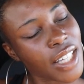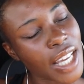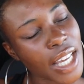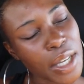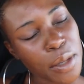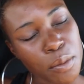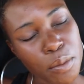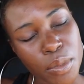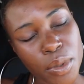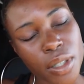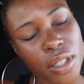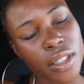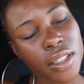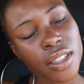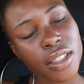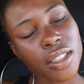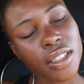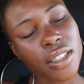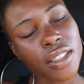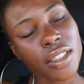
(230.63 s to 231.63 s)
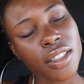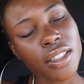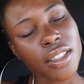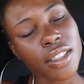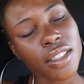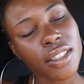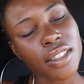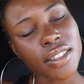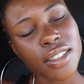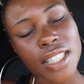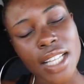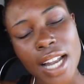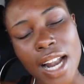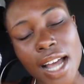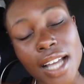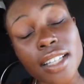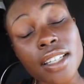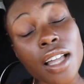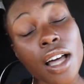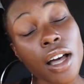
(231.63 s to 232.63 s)
a book that
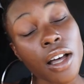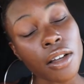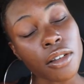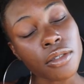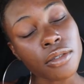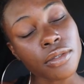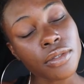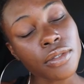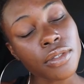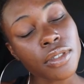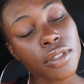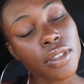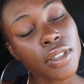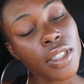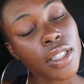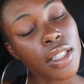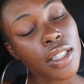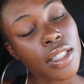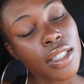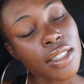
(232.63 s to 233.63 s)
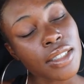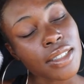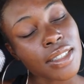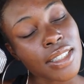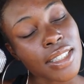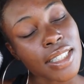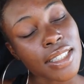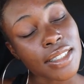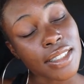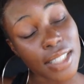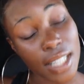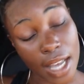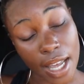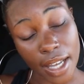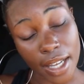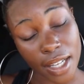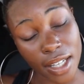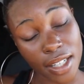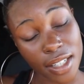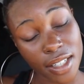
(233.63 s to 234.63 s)
I love
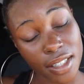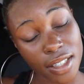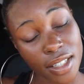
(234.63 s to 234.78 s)
today.